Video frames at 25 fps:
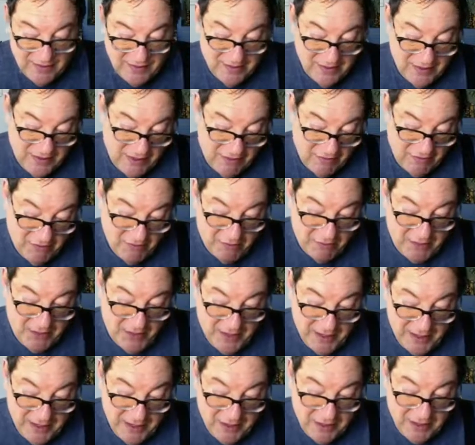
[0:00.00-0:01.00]
They
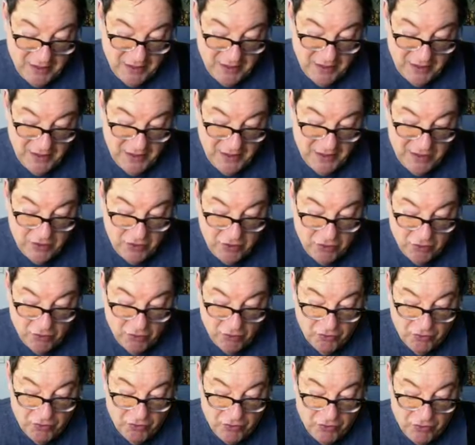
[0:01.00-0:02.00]
replied. And he
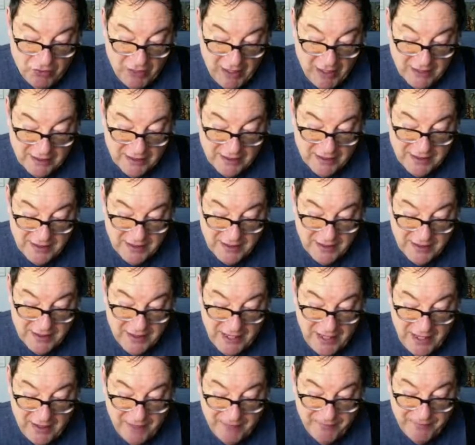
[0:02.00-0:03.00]
told the crowd to sit
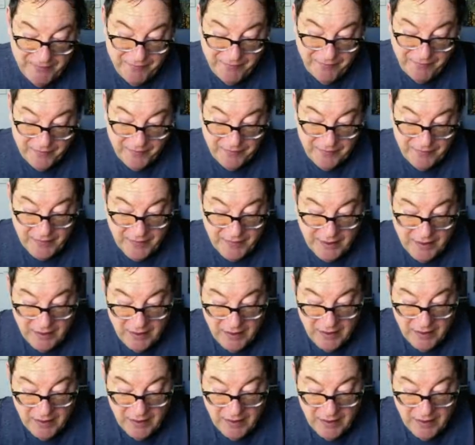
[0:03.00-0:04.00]
down
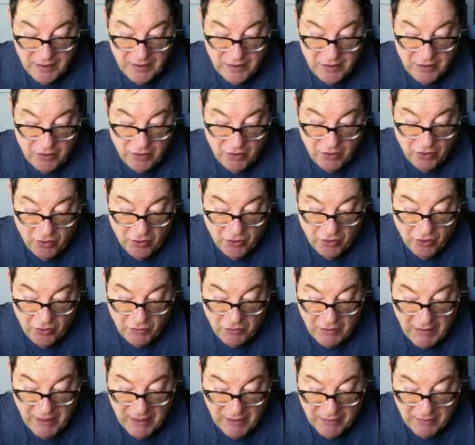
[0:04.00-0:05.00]
on the
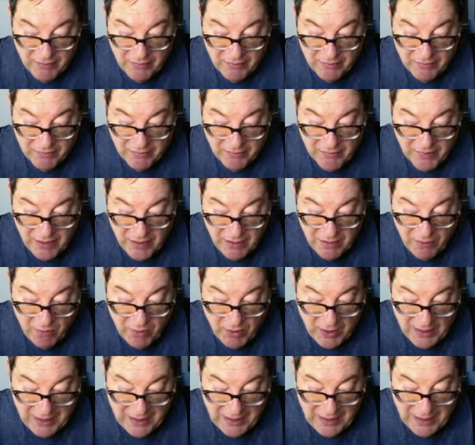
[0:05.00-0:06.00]
ground. And
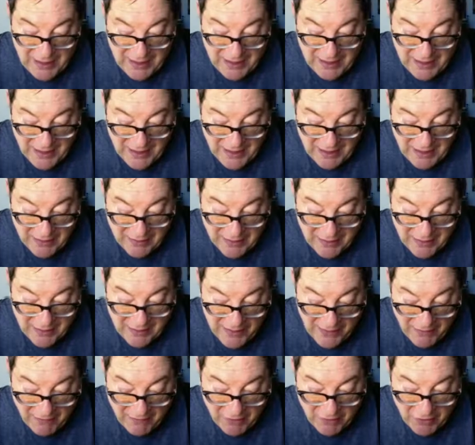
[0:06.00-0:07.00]
when he had taken the
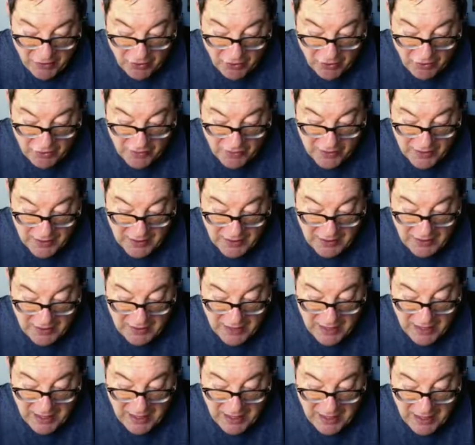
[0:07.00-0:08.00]
seven loaves
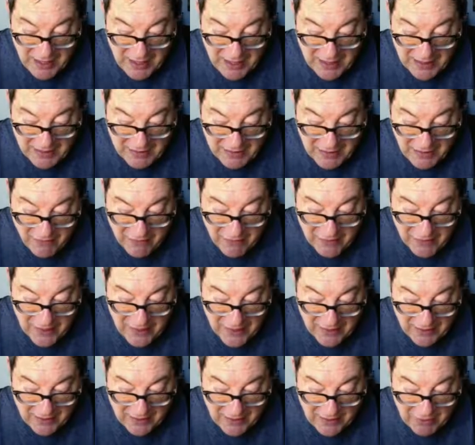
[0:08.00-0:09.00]
and given
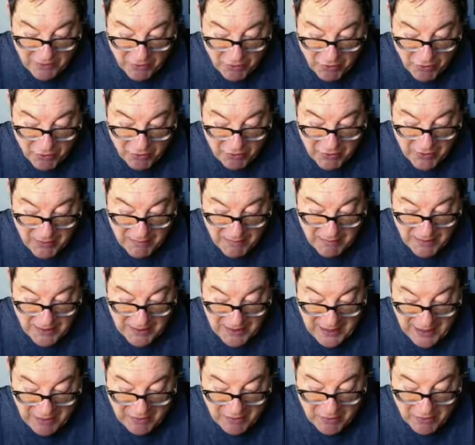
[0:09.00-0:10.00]
thanks, he broke them and
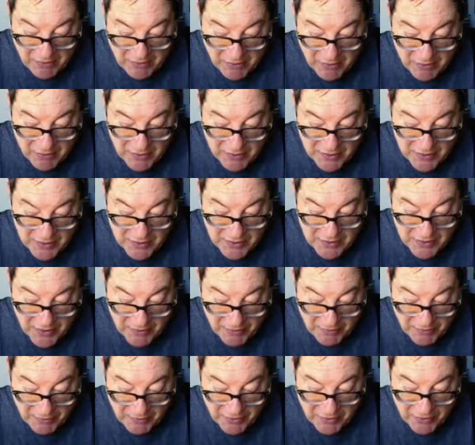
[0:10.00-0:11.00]
gave them to his
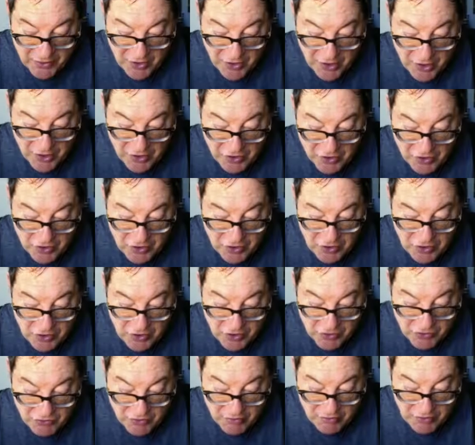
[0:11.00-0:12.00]
disciples to
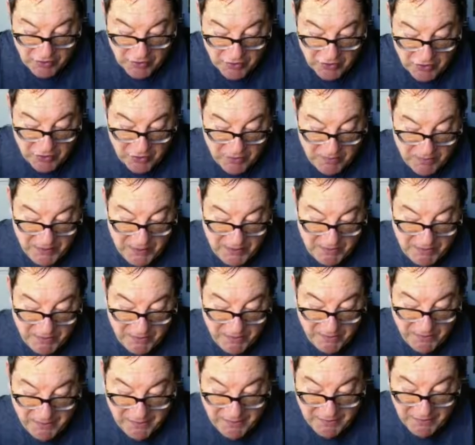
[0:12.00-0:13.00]
distribute to the
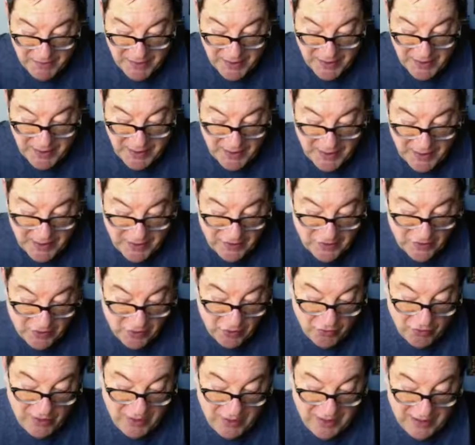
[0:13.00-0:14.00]
people. And
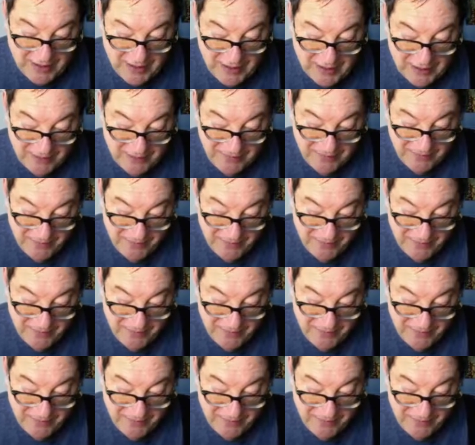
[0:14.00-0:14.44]
so they did.